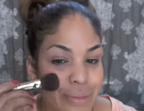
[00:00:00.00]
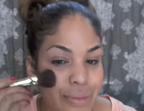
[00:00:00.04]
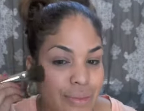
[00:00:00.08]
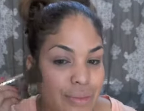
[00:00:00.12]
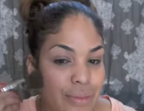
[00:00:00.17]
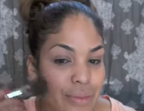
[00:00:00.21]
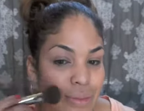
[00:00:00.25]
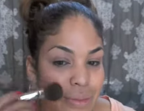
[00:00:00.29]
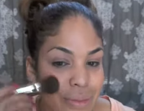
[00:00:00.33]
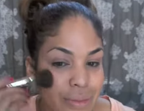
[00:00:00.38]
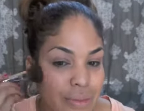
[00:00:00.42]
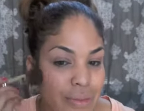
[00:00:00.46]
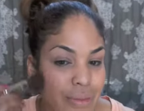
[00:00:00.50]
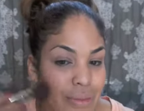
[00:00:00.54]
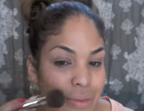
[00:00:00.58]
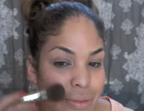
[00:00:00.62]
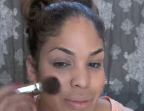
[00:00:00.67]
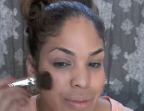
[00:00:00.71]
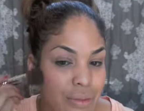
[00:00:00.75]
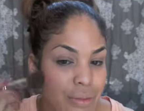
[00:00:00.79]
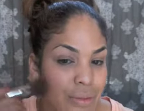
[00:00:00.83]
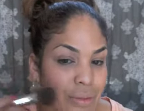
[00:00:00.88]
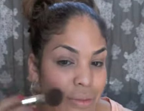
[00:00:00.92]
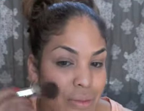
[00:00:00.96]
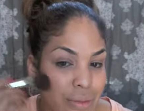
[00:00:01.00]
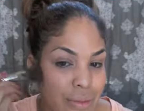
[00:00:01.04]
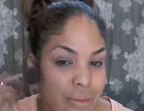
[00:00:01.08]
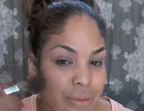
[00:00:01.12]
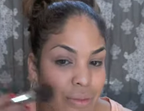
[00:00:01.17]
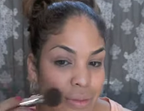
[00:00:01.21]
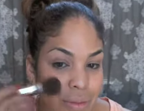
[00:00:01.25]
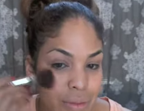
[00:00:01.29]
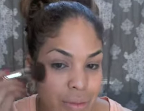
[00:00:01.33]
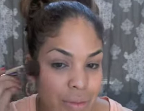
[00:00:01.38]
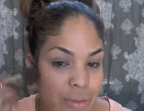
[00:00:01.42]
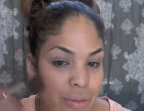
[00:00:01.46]

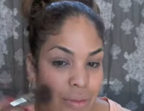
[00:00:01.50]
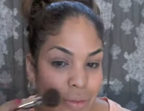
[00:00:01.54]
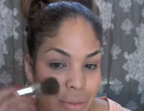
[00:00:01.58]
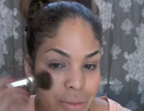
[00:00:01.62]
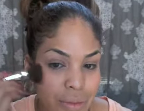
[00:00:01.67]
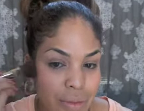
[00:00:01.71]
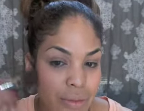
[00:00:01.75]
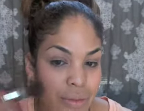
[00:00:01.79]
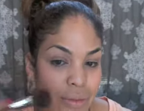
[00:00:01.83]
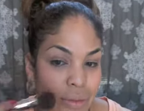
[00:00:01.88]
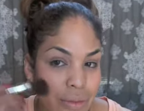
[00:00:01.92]
Nothing is said.